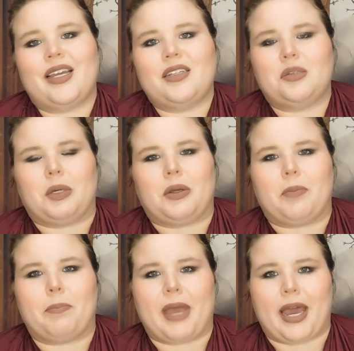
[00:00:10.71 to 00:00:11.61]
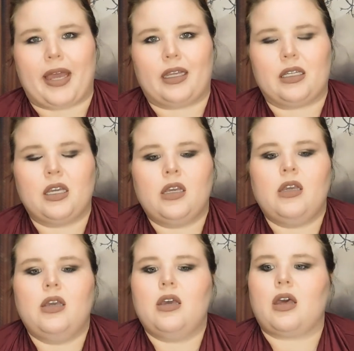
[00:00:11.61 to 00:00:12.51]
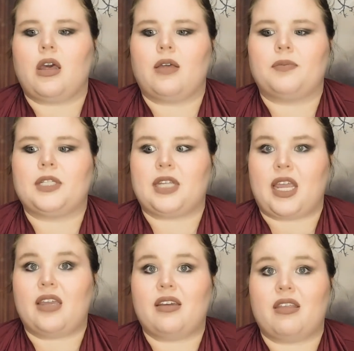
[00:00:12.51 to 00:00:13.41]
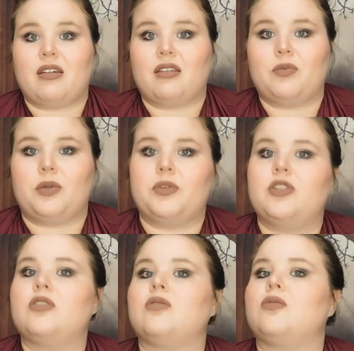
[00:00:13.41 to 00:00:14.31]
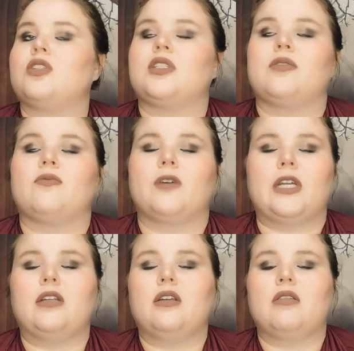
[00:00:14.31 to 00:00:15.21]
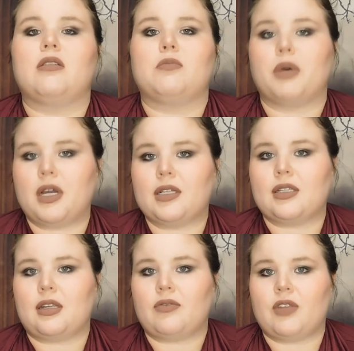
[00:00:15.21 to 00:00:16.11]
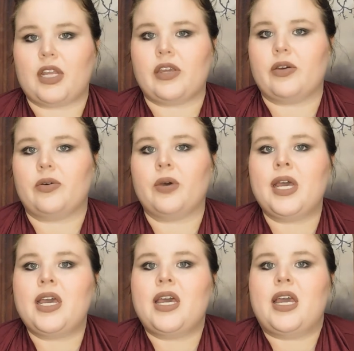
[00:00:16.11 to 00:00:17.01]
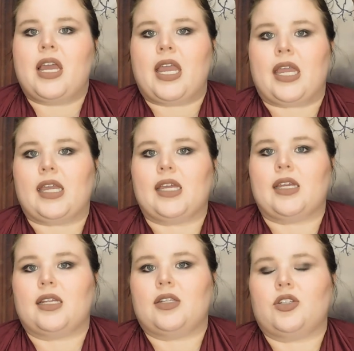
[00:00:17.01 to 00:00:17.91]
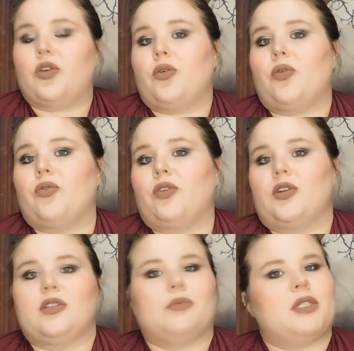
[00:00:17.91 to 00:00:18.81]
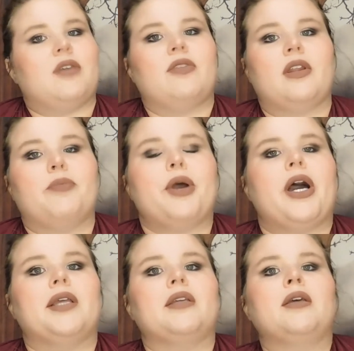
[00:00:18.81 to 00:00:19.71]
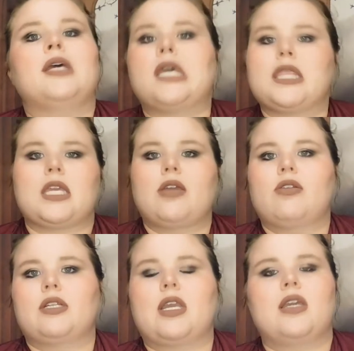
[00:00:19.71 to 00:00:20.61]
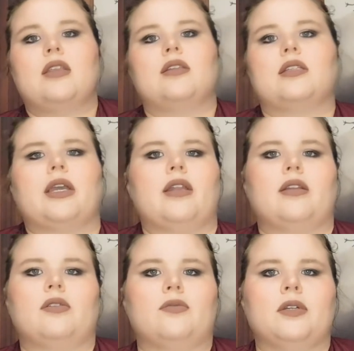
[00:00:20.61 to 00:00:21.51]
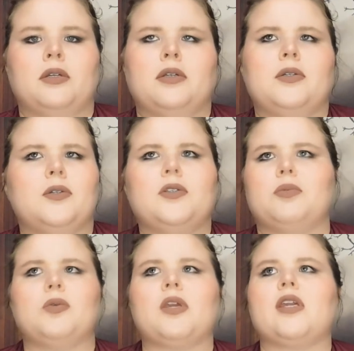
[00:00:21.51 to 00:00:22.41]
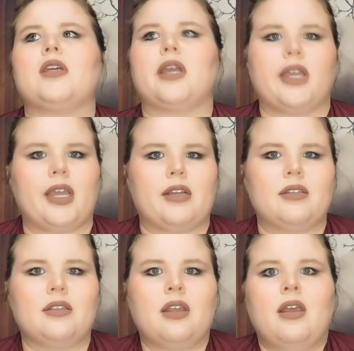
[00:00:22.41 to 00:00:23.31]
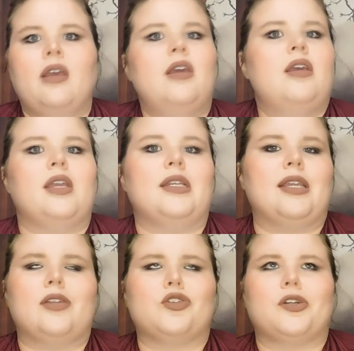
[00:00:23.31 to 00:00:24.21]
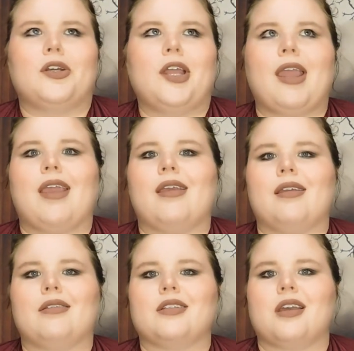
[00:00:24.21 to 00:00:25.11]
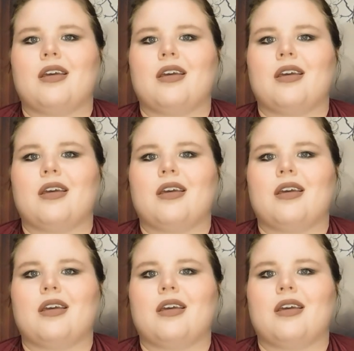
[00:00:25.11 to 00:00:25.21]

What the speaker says: guys, welcome back. Today I thought that we would do just a fun unboxing video and go over some stuff that I bought the other day that's kind of spooky, I guess, in nature, and